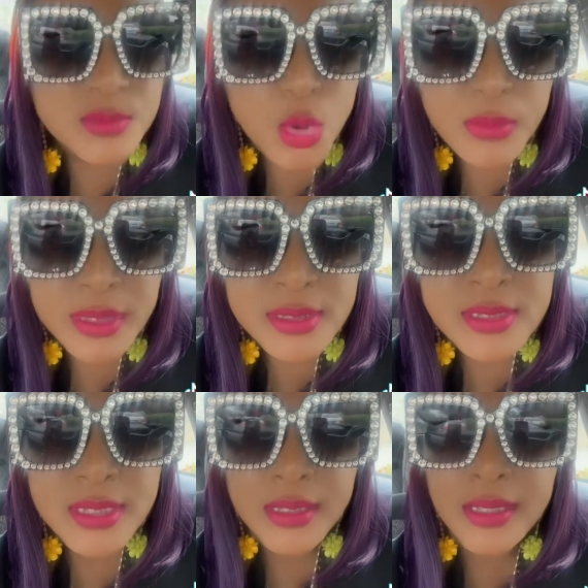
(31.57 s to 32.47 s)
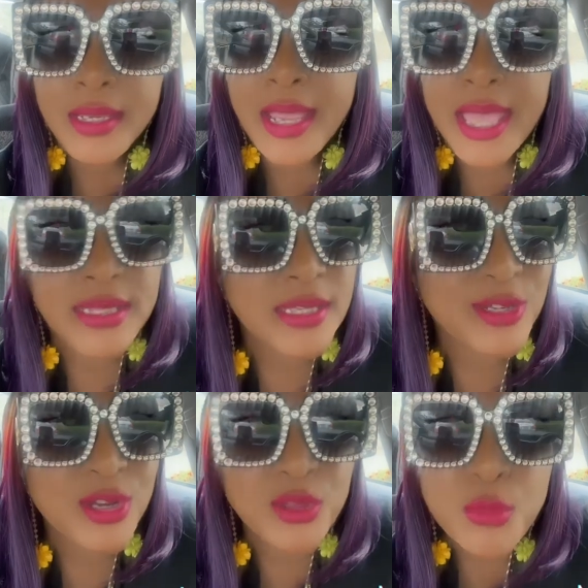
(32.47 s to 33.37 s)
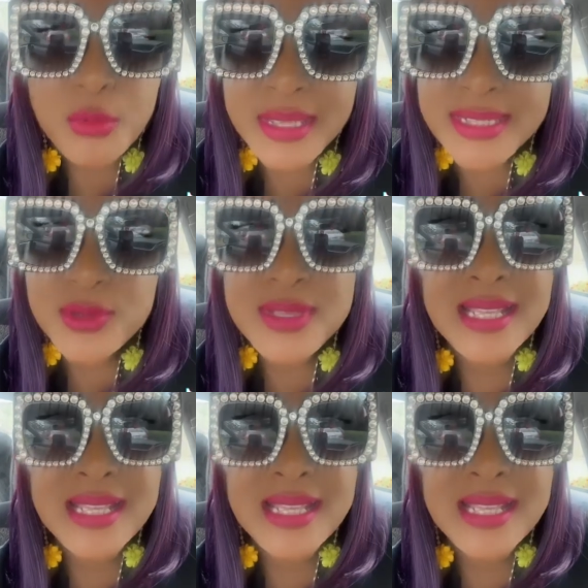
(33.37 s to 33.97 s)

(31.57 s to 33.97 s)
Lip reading: moment, and then another moment, he was